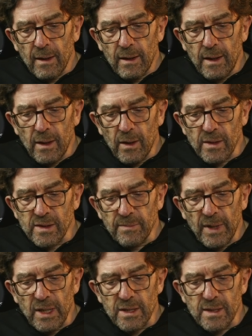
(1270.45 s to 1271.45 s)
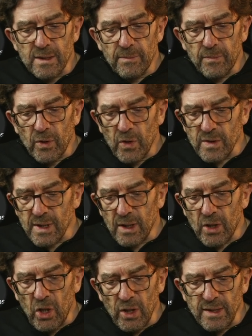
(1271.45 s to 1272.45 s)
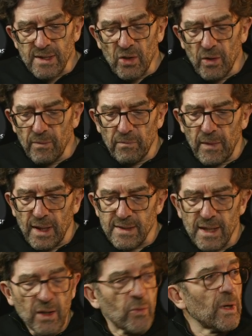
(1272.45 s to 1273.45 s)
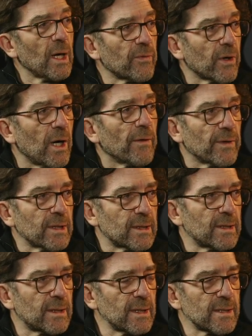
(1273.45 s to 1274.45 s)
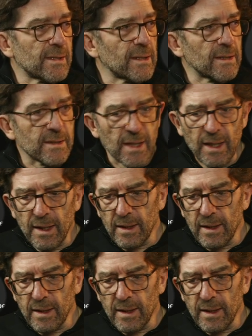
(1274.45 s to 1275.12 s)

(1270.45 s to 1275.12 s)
Here also mentioned some pros and cons, so I think we have covered this thing,